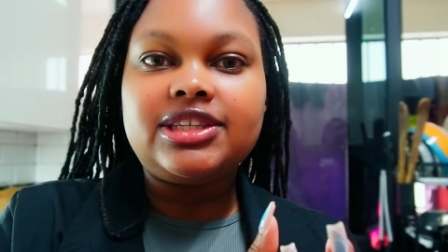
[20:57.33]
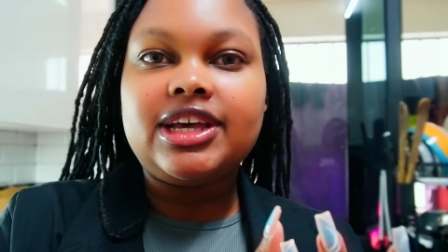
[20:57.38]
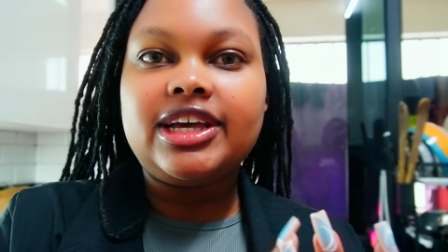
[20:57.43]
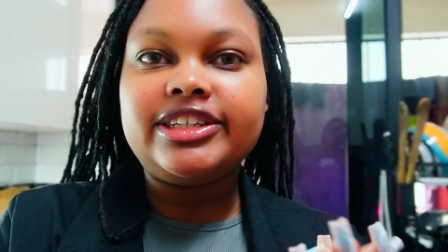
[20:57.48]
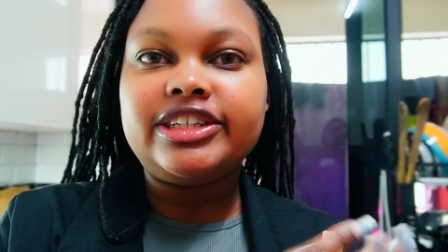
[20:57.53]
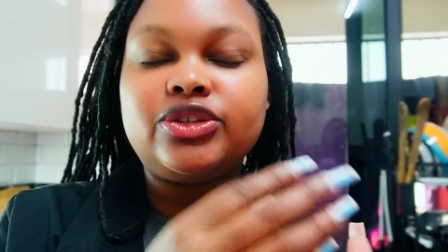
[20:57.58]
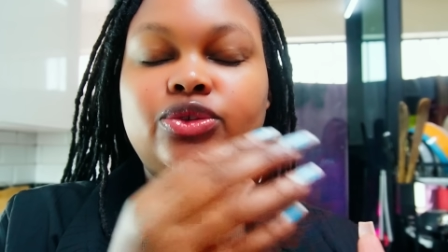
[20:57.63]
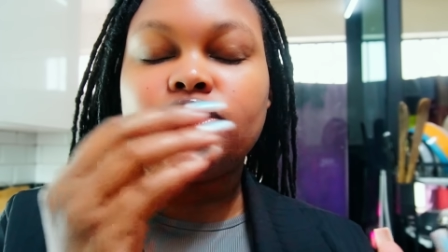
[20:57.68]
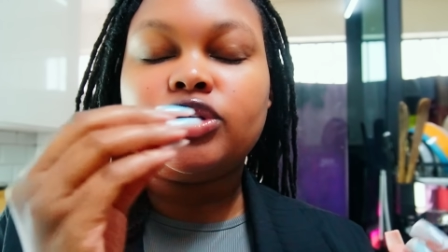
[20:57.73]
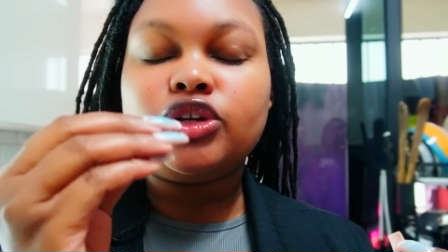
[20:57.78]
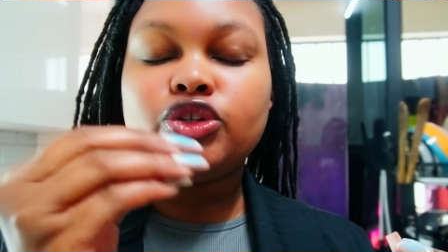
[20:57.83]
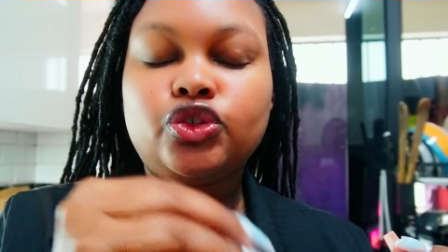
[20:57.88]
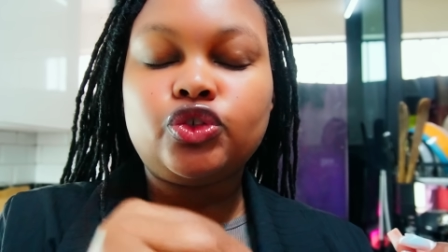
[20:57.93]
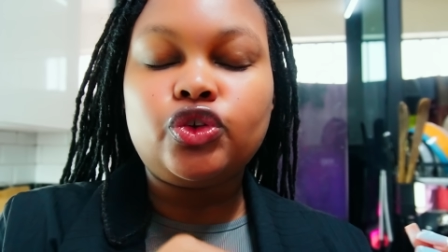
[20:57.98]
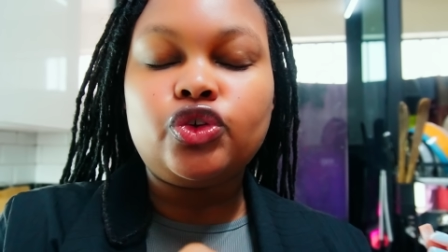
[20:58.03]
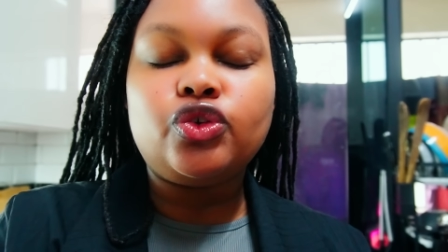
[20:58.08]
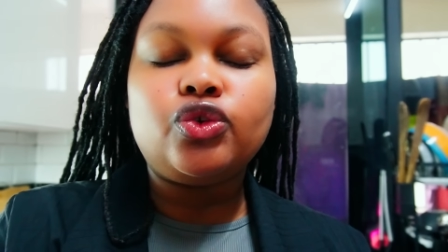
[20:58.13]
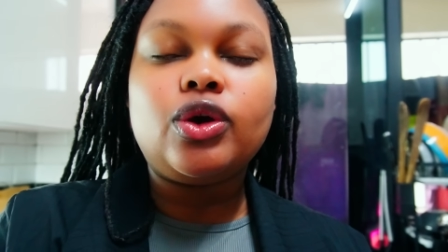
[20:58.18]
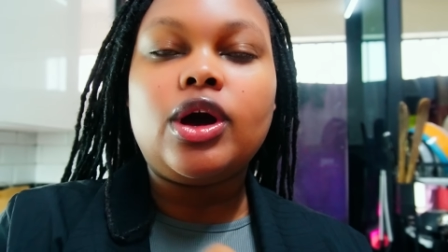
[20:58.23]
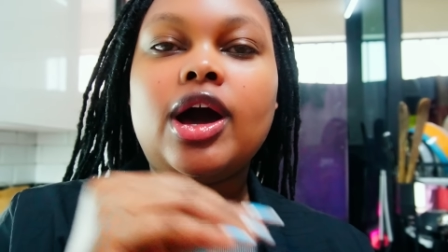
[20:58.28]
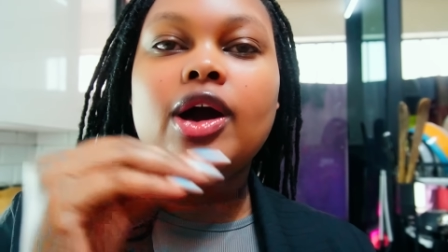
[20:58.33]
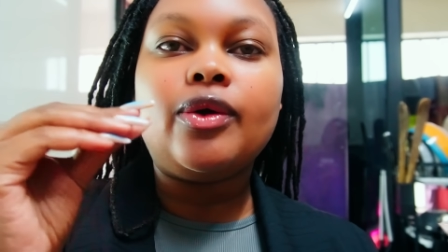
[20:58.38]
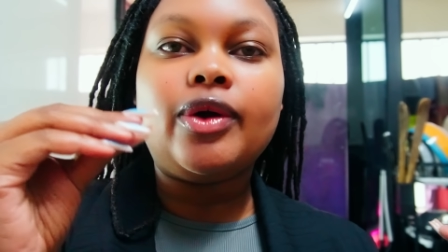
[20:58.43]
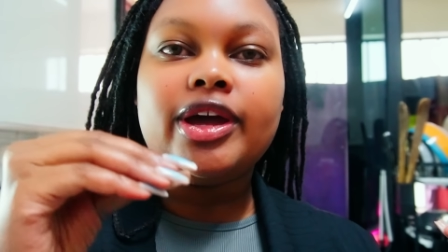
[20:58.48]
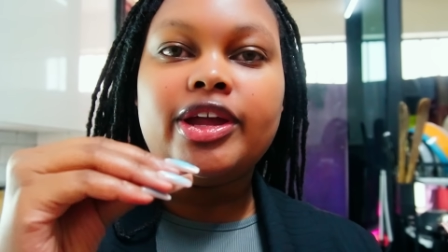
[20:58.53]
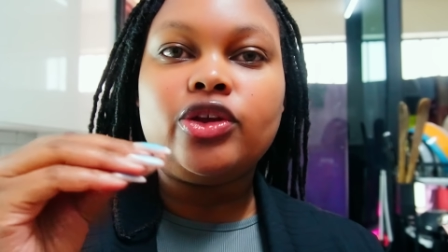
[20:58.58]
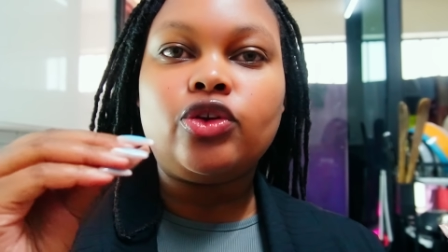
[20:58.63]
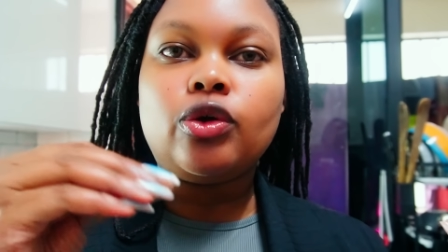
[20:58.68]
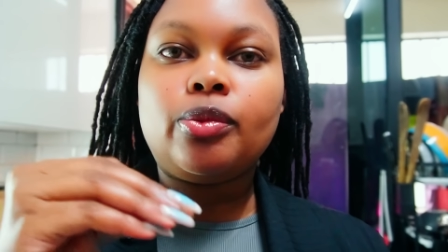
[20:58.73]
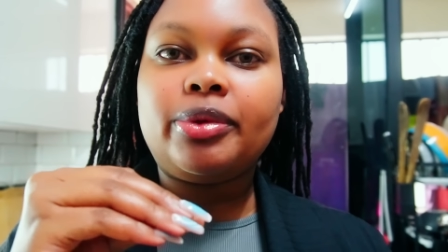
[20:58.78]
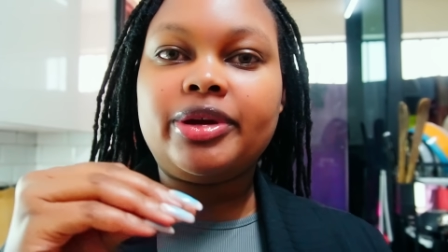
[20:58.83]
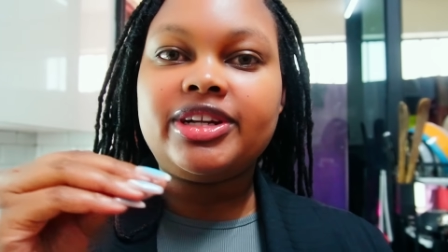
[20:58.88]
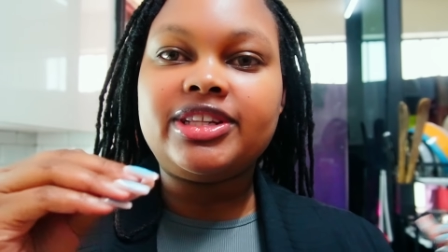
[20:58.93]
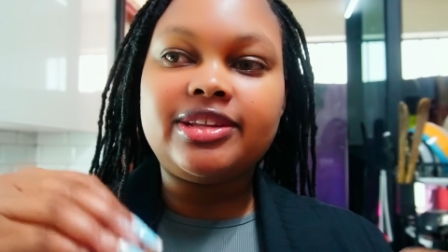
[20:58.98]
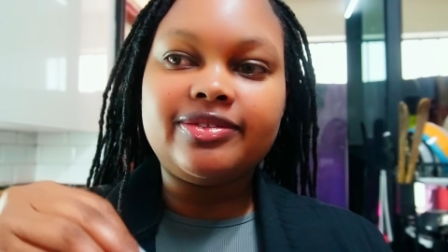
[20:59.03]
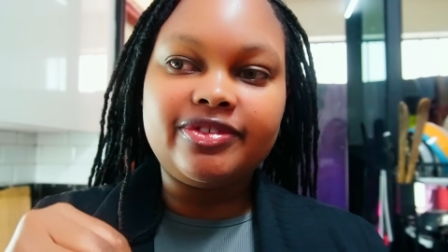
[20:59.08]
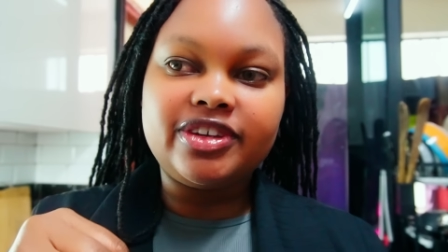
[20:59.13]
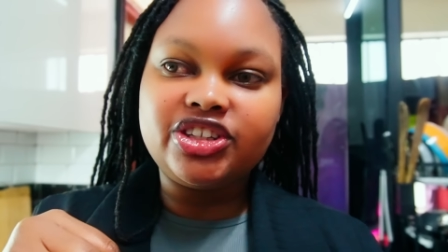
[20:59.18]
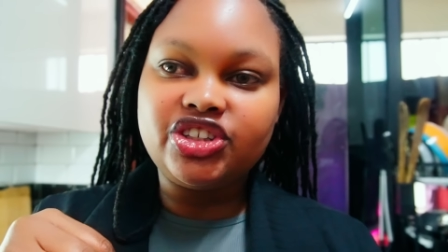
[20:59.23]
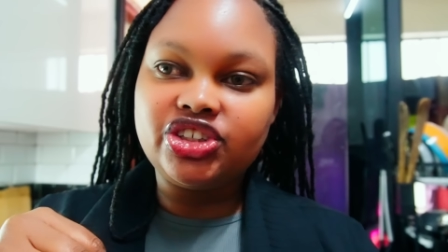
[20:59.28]
I just want to show you how I incorporate the
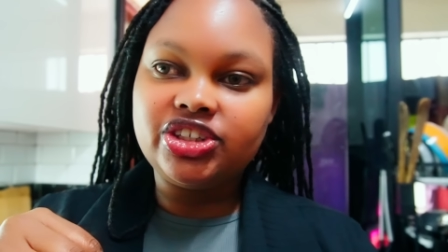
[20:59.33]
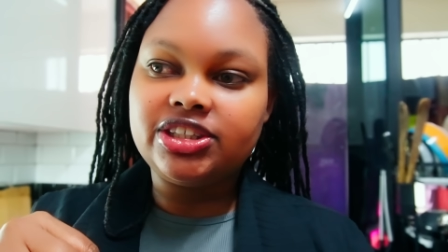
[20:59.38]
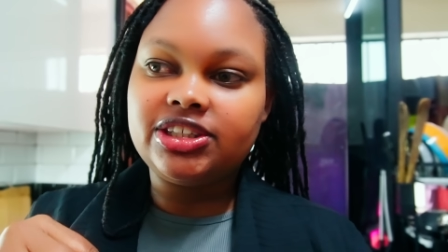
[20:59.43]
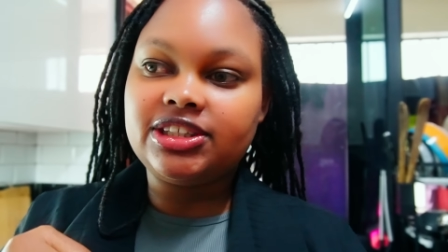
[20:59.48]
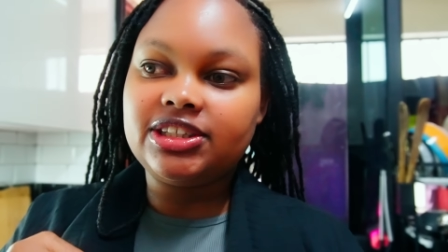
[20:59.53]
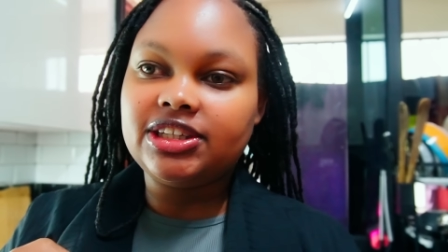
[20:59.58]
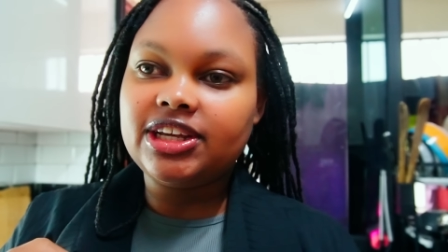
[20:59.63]
veggies.